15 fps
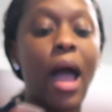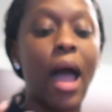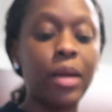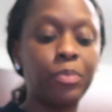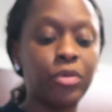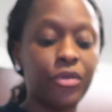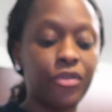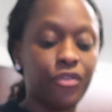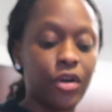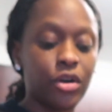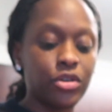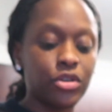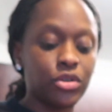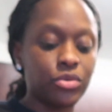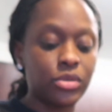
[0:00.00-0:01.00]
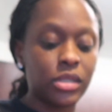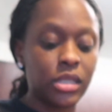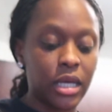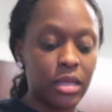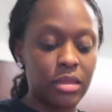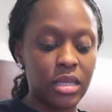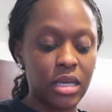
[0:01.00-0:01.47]
I prefer
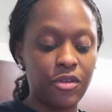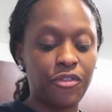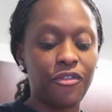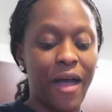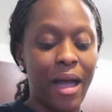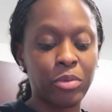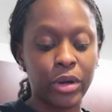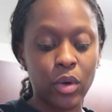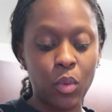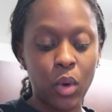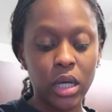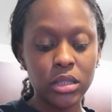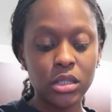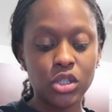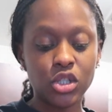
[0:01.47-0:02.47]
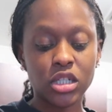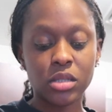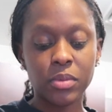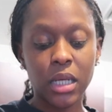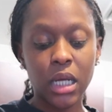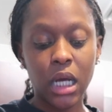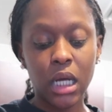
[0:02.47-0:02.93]
using the fabric ones
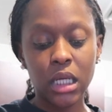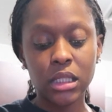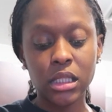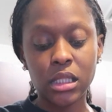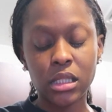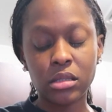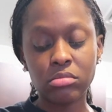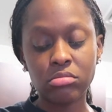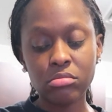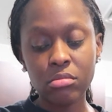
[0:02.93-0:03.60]
just because